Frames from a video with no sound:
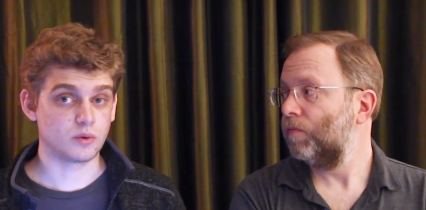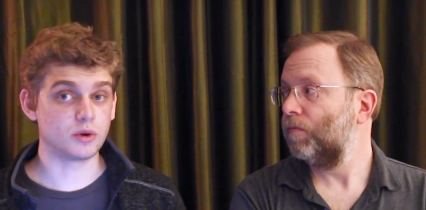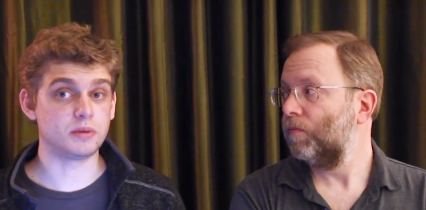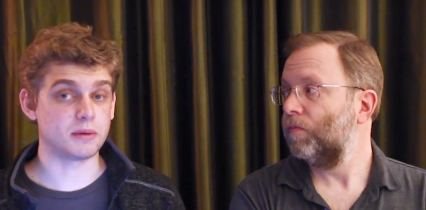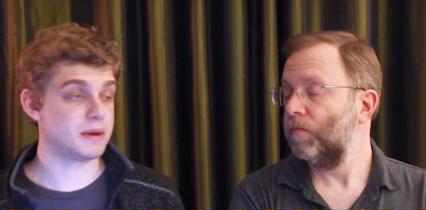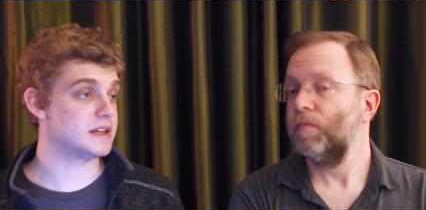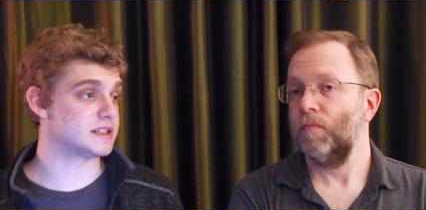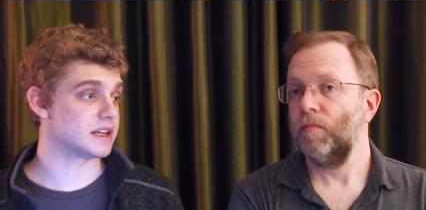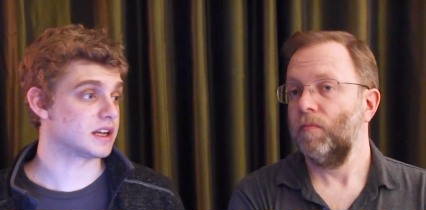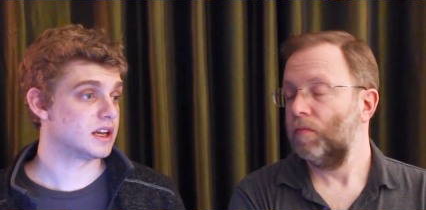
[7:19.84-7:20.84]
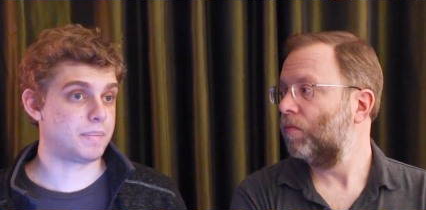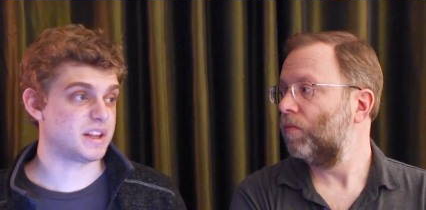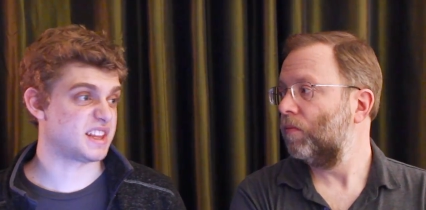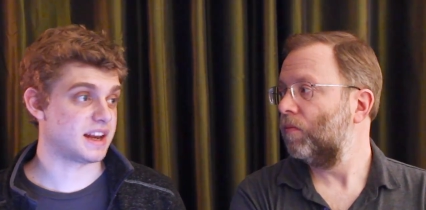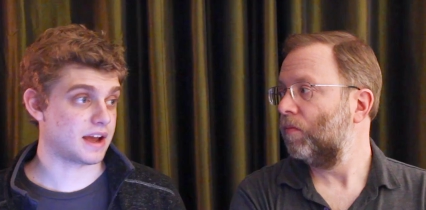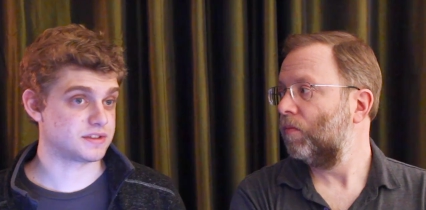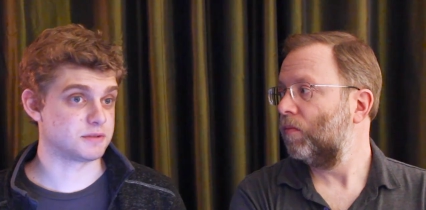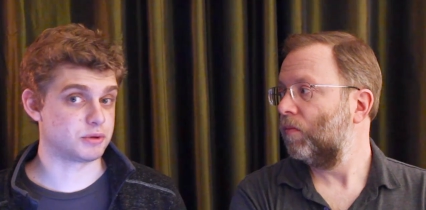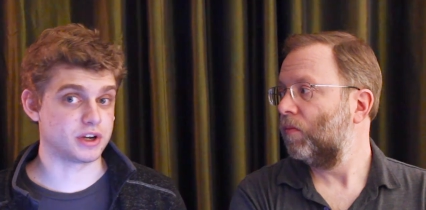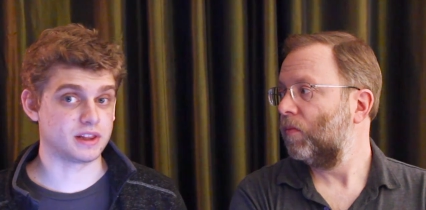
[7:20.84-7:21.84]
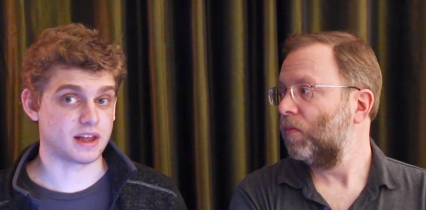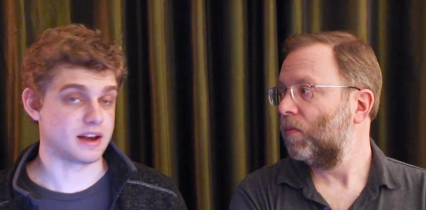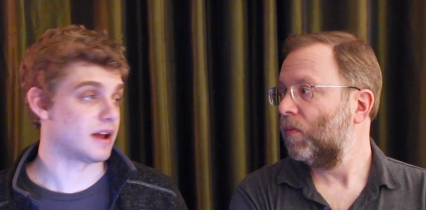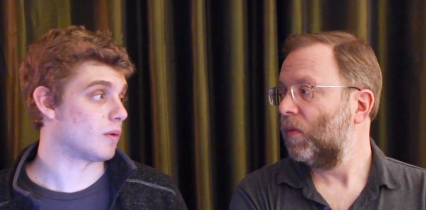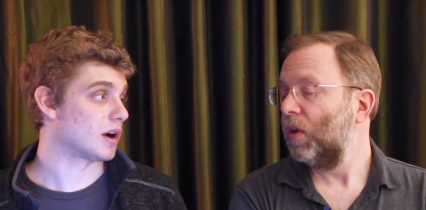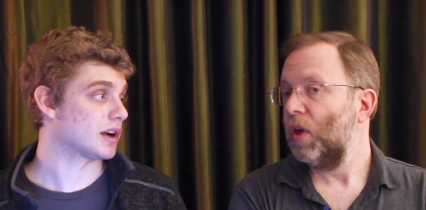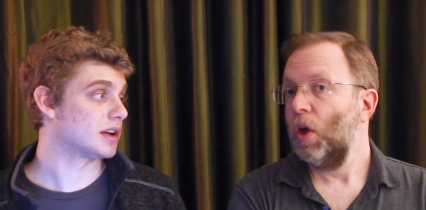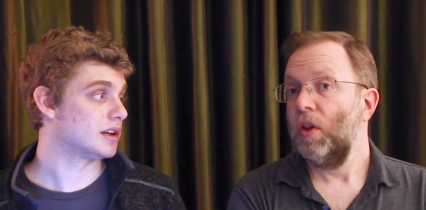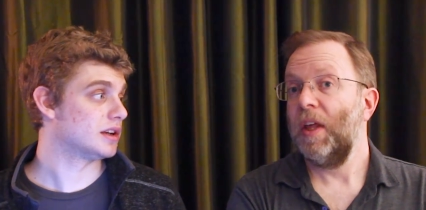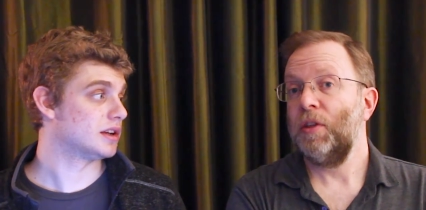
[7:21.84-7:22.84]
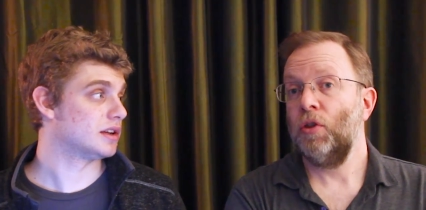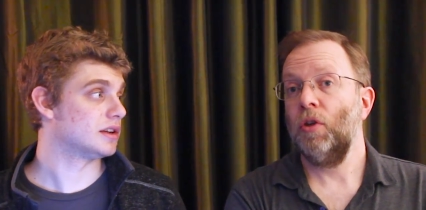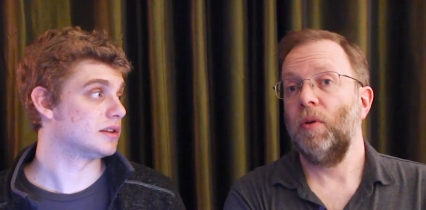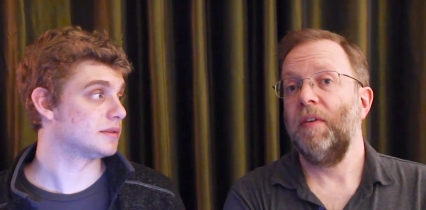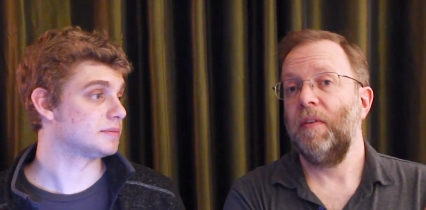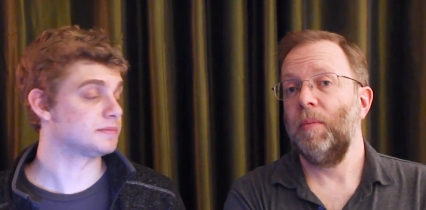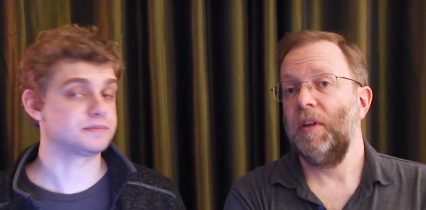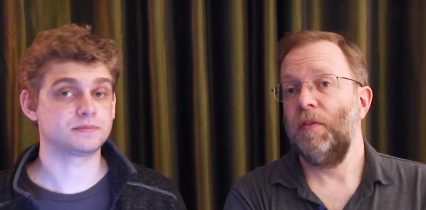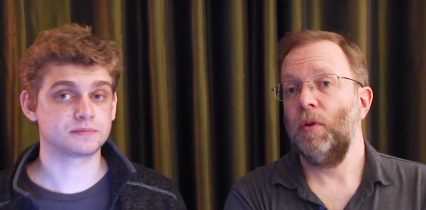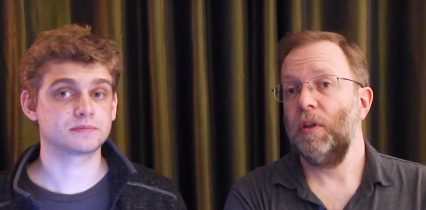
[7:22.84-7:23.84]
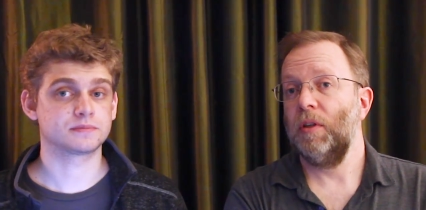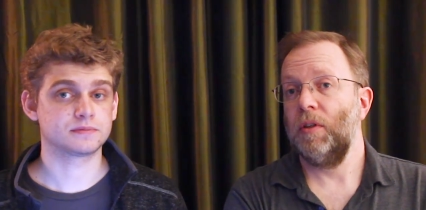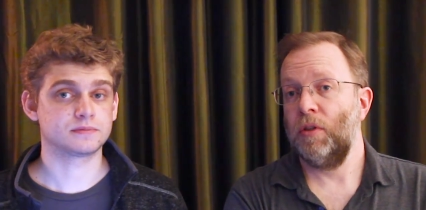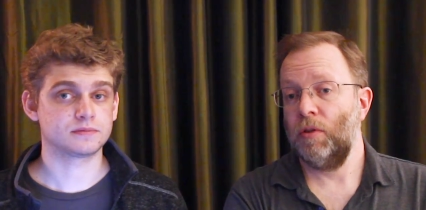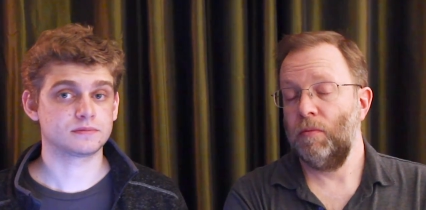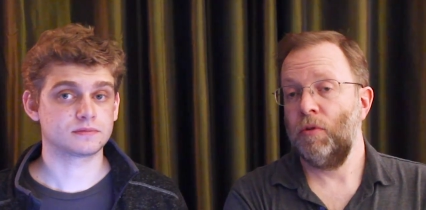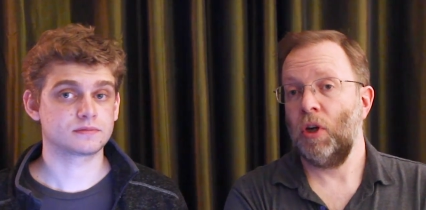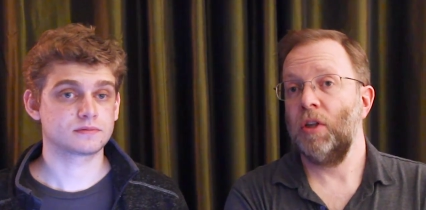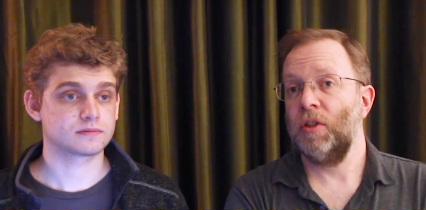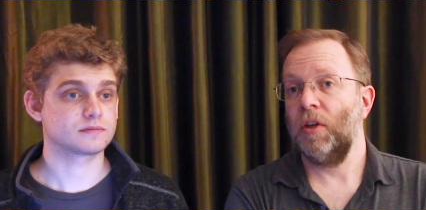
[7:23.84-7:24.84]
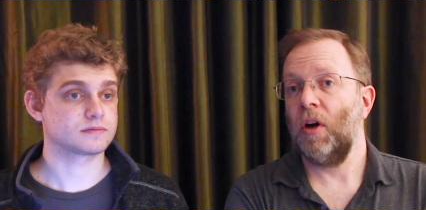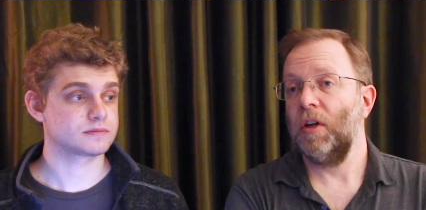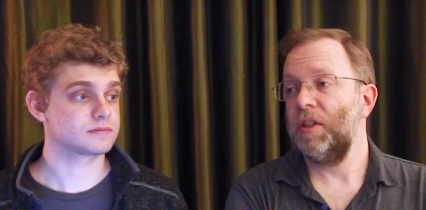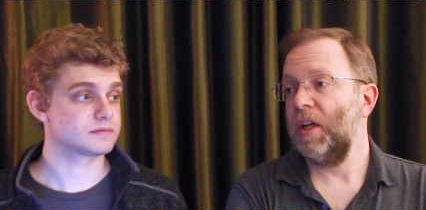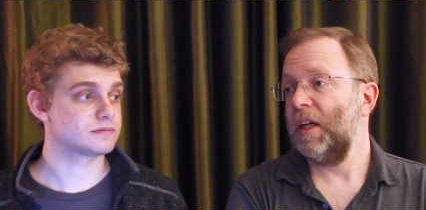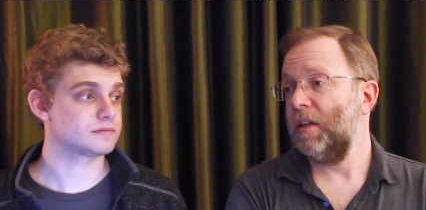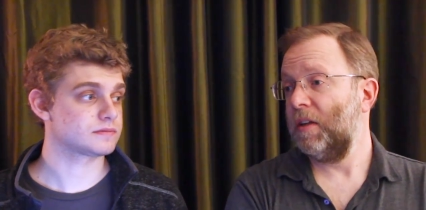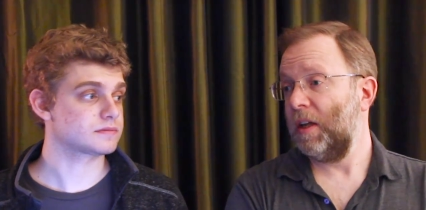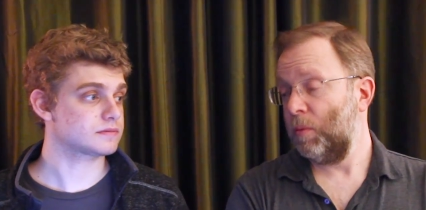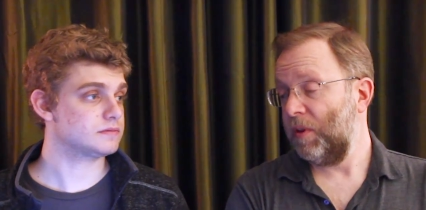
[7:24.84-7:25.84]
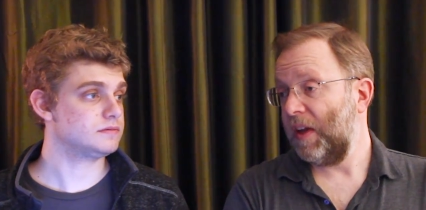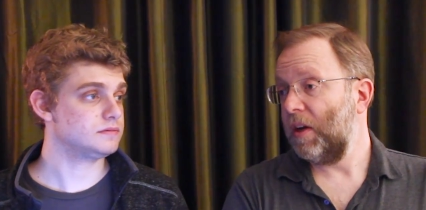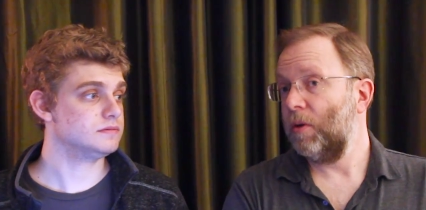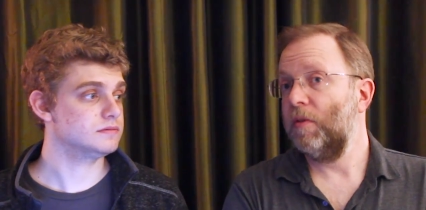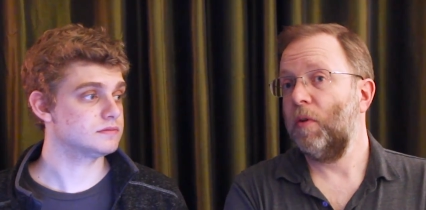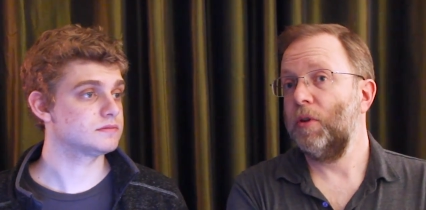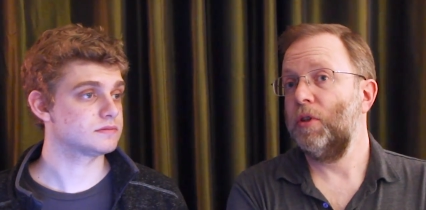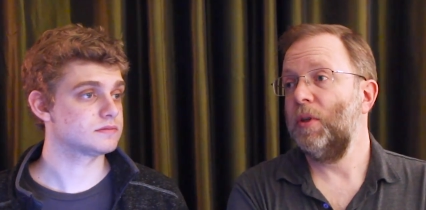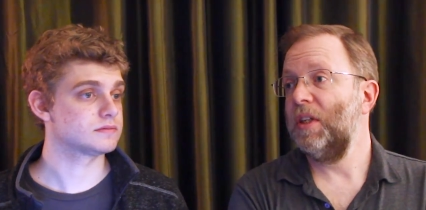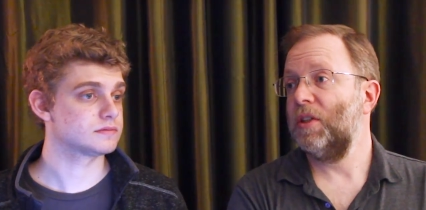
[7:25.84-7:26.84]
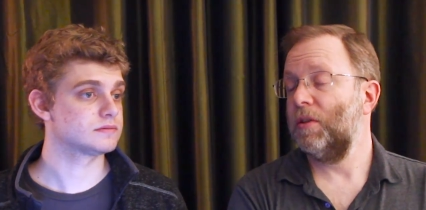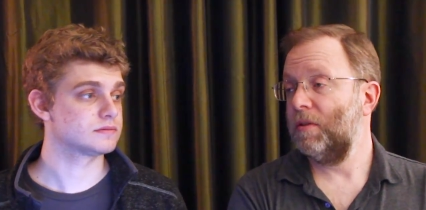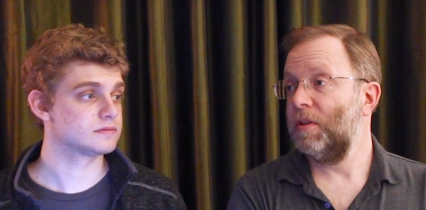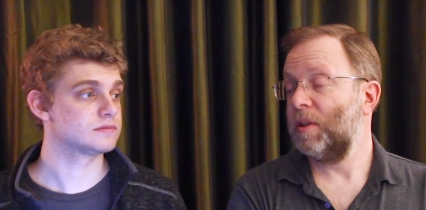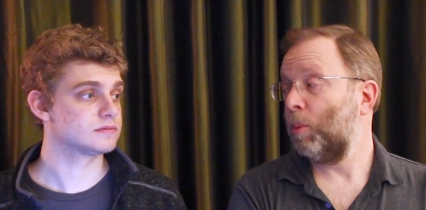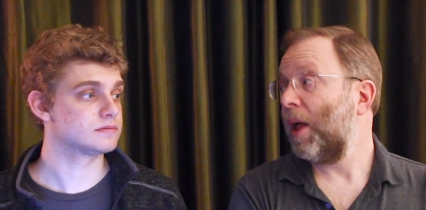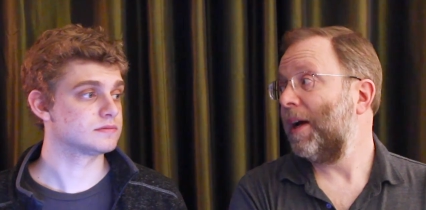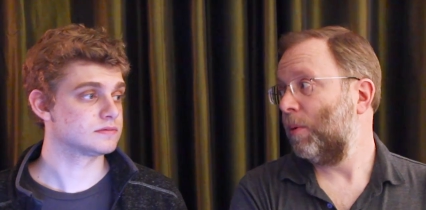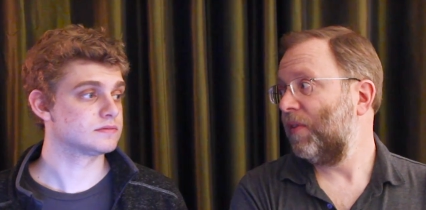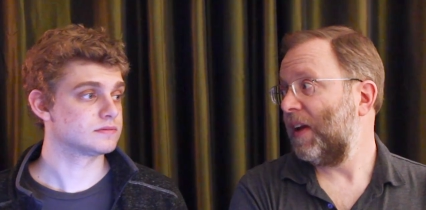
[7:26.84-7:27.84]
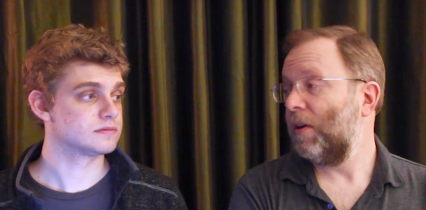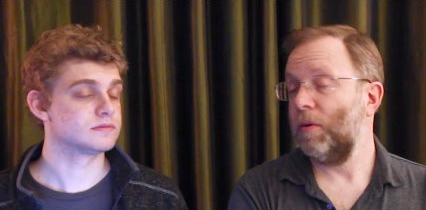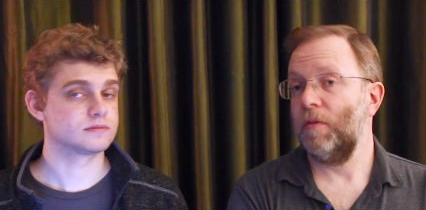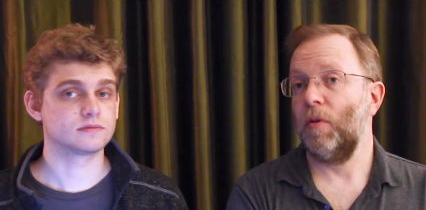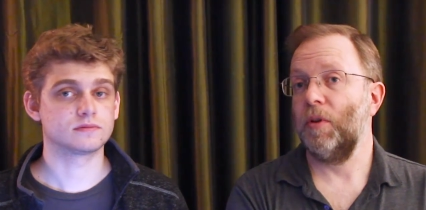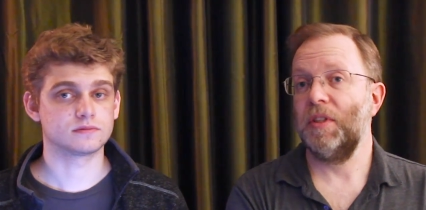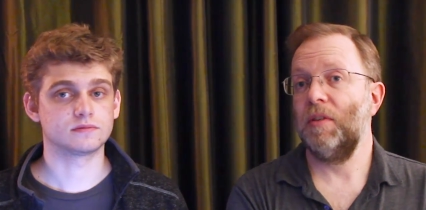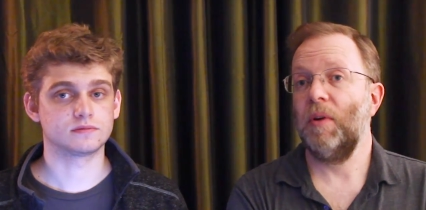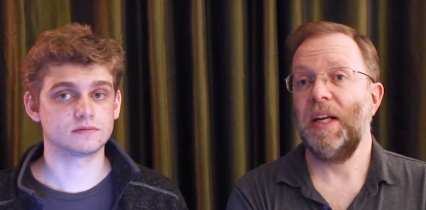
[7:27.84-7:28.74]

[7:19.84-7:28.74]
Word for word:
Speaker 1: would be amazing, but they'd have to put in that network.
Speaker 2: That's true. If, I mean, if you can charge the car to with 800 volts, you need to supply it with 800 volts, and